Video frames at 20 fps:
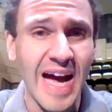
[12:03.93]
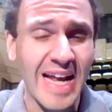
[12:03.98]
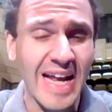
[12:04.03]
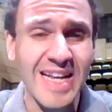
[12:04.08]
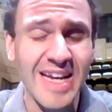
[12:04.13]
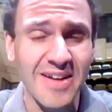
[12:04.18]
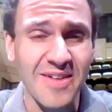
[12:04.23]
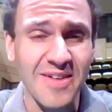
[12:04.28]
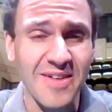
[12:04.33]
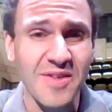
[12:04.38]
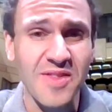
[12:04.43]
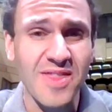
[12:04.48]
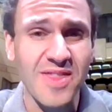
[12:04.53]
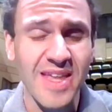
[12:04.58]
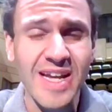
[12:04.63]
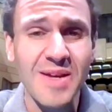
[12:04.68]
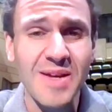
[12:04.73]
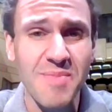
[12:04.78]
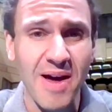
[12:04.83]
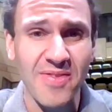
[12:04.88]
I didn't even
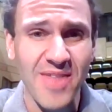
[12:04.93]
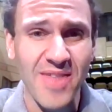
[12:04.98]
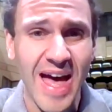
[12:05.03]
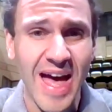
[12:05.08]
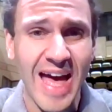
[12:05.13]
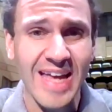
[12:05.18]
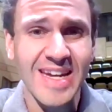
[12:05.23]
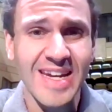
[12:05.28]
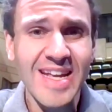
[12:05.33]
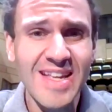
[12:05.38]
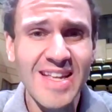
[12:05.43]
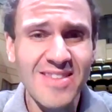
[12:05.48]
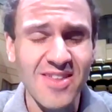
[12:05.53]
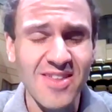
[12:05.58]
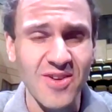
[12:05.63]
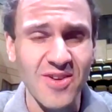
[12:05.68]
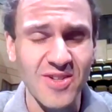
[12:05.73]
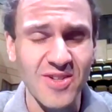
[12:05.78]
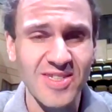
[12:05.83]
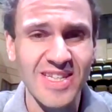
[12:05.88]
think about that.
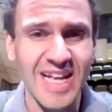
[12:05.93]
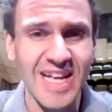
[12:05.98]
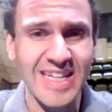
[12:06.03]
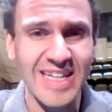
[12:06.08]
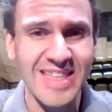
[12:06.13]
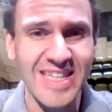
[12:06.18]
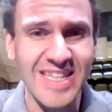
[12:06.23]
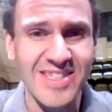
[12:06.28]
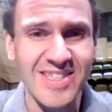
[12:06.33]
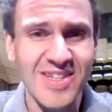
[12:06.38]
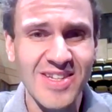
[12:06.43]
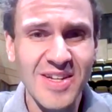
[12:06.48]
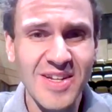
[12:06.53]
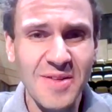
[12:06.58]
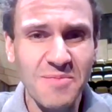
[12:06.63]
There's like this,